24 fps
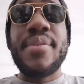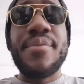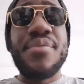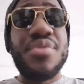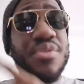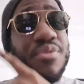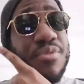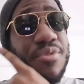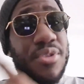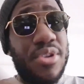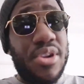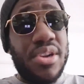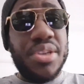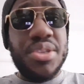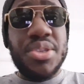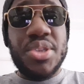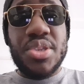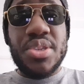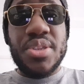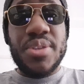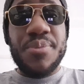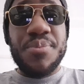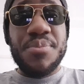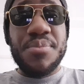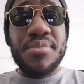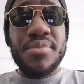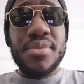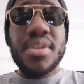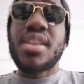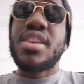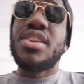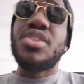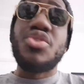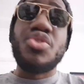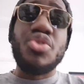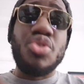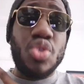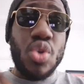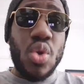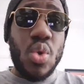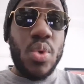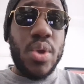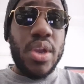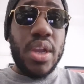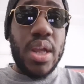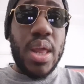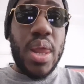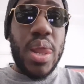The Havertz is
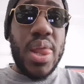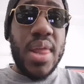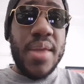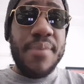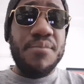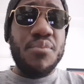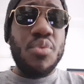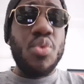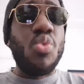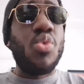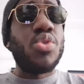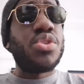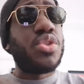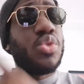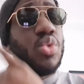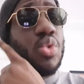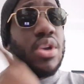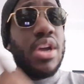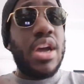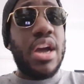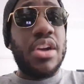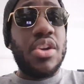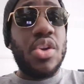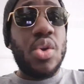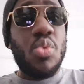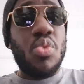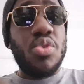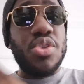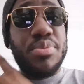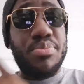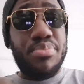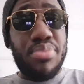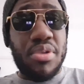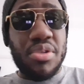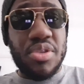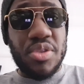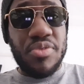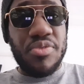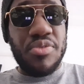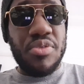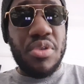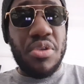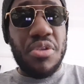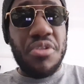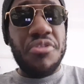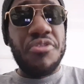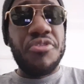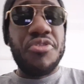doing what Lukaku was bought
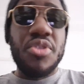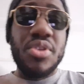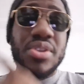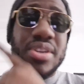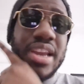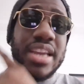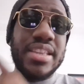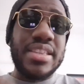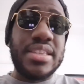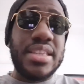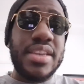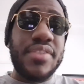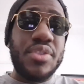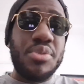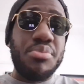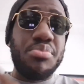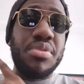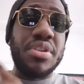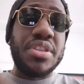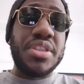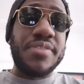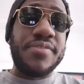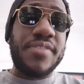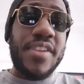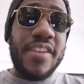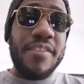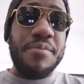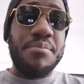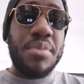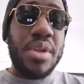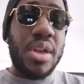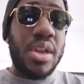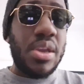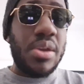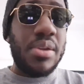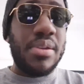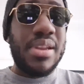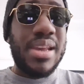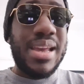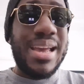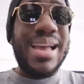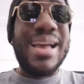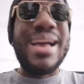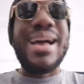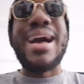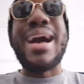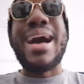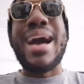for 97.5 million.
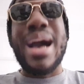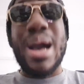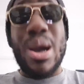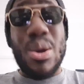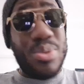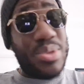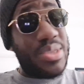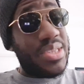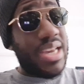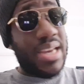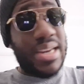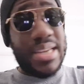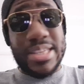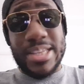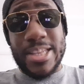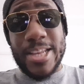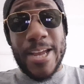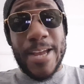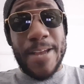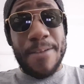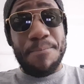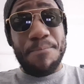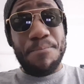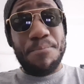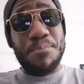How sad is that?